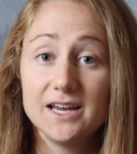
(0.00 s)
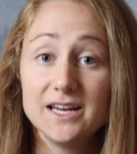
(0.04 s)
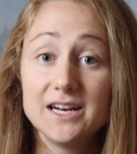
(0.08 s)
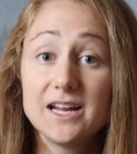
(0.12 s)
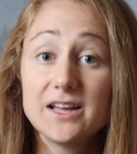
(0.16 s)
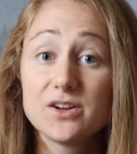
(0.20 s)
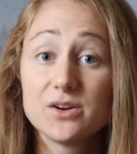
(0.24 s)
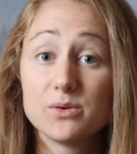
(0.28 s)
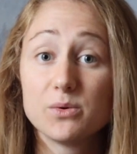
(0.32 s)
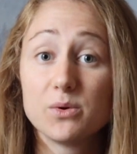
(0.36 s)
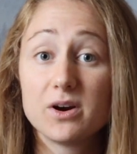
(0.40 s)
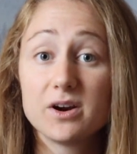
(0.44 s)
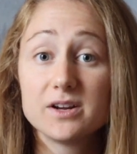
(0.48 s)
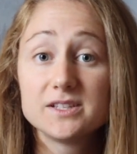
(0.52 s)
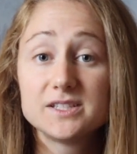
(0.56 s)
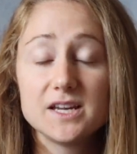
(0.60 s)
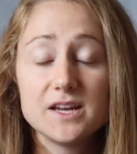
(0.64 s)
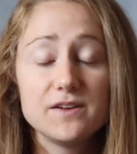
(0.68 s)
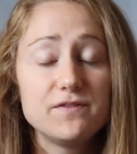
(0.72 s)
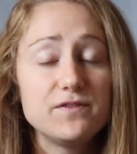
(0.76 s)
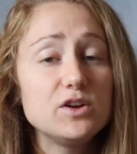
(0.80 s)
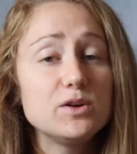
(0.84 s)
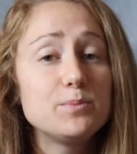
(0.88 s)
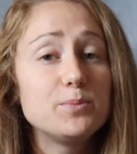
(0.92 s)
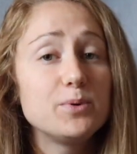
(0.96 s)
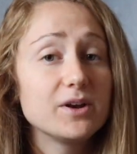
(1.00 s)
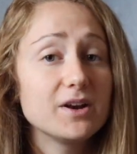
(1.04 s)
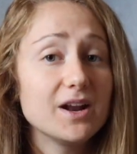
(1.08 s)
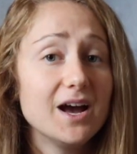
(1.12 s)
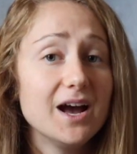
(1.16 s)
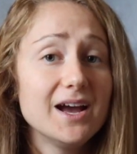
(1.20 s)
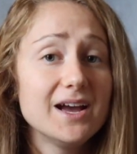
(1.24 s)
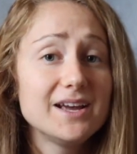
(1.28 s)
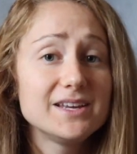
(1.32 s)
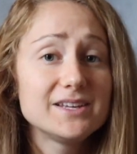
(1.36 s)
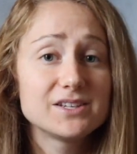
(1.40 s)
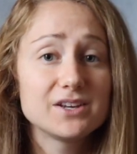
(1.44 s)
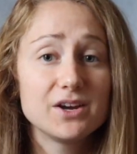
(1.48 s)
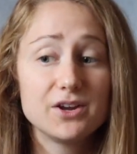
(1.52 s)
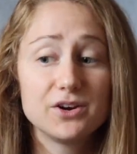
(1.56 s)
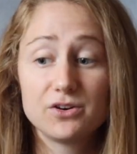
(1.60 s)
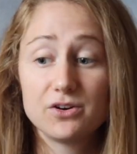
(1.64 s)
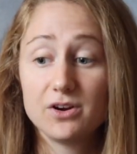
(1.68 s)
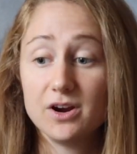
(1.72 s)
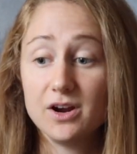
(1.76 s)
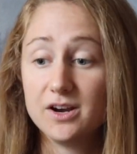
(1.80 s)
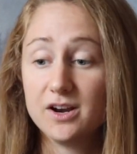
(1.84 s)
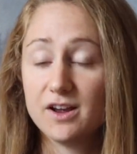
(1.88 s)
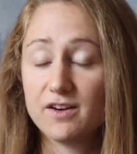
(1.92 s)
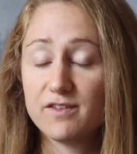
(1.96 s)
In other words, if you put ice under
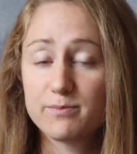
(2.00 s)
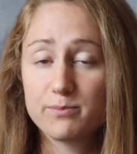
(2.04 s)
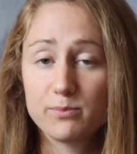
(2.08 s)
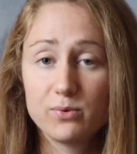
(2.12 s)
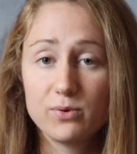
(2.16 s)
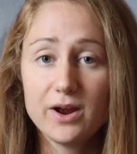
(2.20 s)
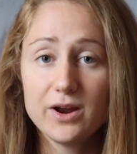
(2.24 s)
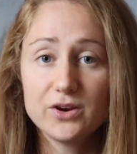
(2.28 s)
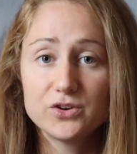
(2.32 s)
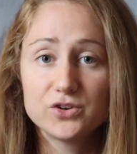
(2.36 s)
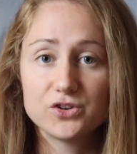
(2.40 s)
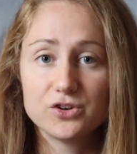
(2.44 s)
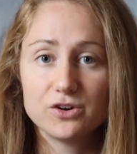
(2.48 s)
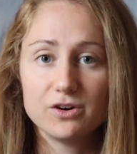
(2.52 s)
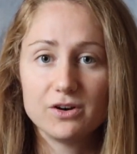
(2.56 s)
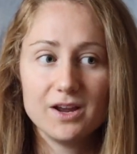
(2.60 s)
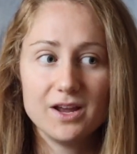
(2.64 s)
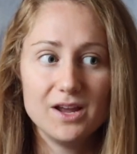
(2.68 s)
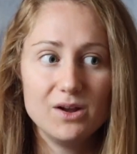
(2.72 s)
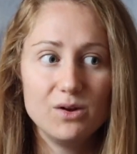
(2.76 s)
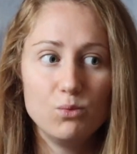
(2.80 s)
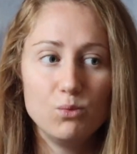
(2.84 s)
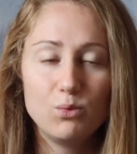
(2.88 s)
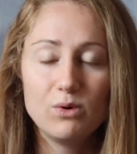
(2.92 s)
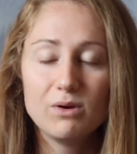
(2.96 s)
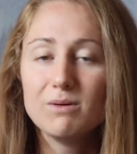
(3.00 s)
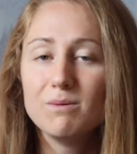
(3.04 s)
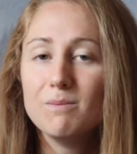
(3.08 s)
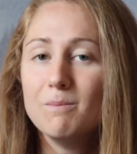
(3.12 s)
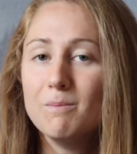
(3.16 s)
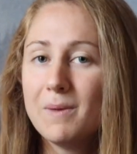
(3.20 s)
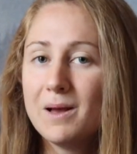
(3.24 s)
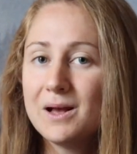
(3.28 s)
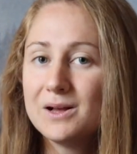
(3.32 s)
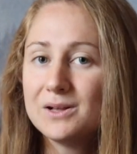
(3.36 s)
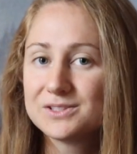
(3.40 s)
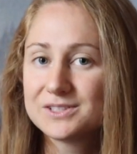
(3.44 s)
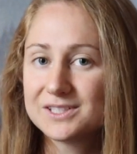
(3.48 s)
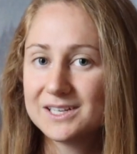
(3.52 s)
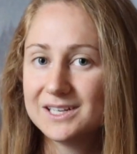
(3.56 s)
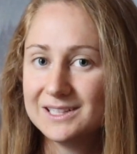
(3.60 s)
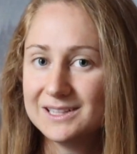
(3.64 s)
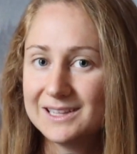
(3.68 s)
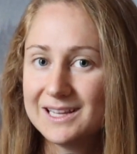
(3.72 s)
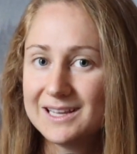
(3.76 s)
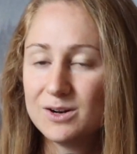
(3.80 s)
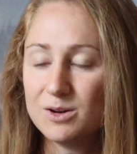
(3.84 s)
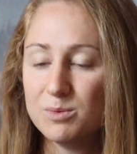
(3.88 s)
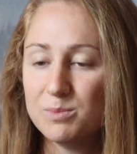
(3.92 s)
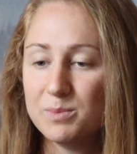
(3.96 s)
enough pressure, it will melt a
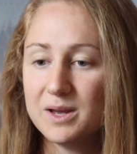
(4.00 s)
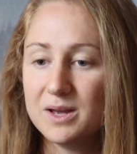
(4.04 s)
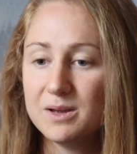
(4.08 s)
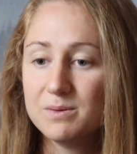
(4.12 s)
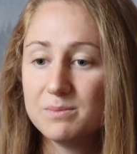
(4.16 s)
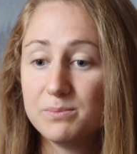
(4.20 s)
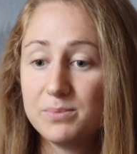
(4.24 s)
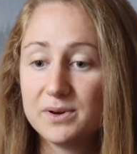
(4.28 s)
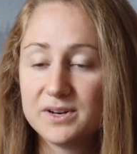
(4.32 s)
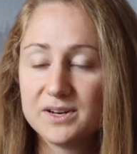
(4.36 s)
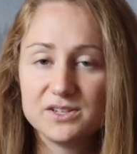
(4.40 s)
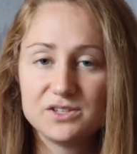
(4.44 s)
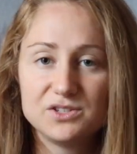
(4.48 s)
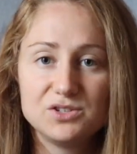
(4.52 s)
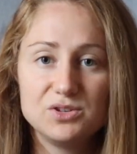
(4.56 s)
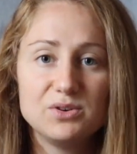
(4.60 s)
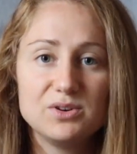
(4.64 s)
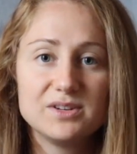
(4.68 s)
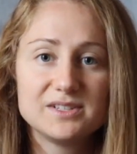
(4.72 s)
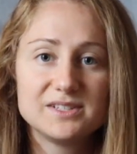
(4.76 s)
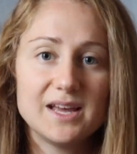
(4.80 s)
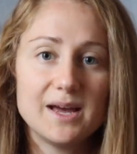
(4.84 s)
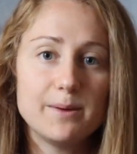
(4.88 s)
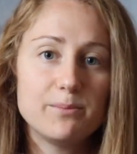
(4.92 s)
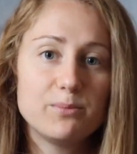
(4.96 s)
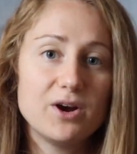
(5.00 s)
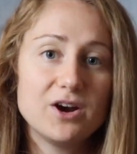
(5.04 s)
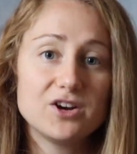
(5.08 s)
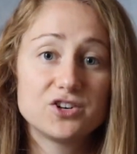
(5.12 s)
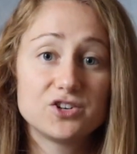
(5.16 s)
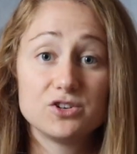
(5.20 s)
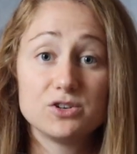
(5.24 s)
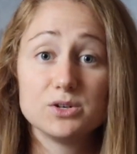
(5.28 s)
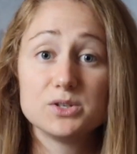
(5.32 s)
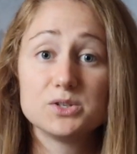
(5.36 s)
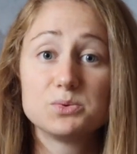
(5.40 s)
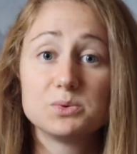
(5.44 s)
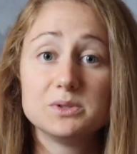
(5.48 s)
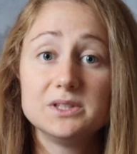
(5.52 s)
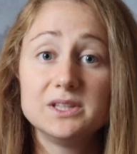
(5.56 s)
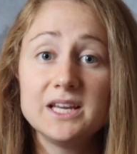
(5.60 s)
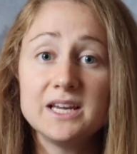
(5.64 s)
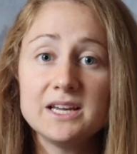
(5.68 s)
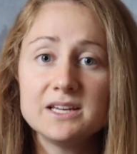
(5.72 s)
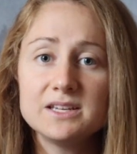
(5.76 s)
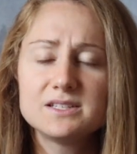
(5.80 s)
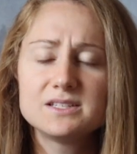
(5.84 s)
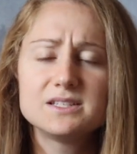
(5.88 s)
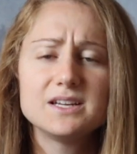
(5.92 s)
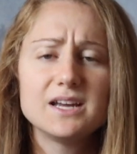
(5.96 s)
little bit, but as soon as that pressure is
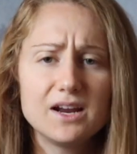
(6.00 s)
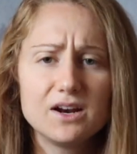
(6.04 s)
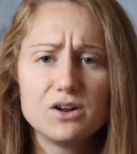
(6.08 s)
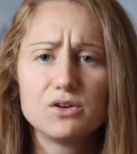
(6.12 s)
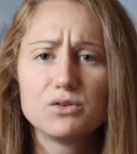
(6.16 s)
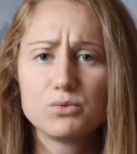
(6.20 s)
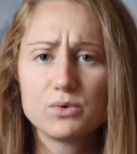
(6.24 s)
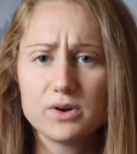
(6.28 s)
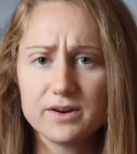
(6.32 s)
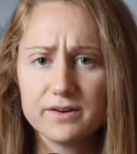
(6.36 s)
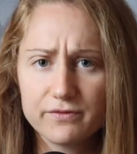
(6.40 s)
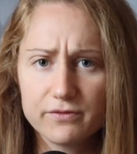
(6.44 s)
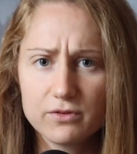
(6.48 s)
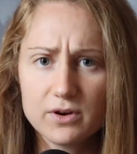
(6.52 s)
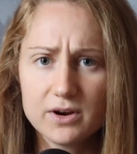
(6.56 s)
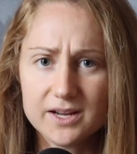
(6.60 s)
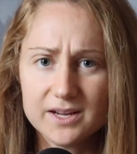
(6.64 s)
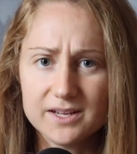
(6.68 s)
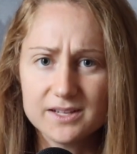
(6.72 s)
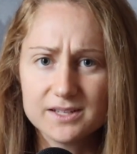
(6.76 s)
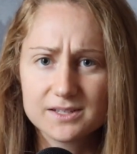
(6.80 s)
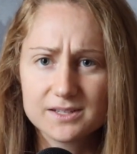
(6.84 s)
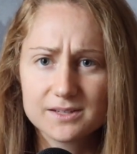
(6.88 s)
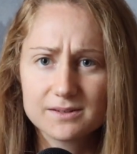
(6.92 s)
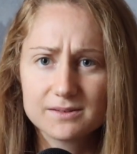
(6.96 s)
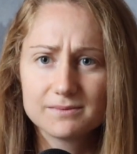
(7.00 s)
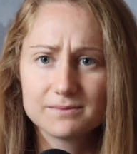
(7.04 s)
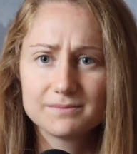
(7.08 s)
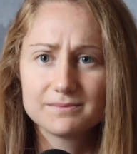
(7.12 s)
released, it'll refreeze.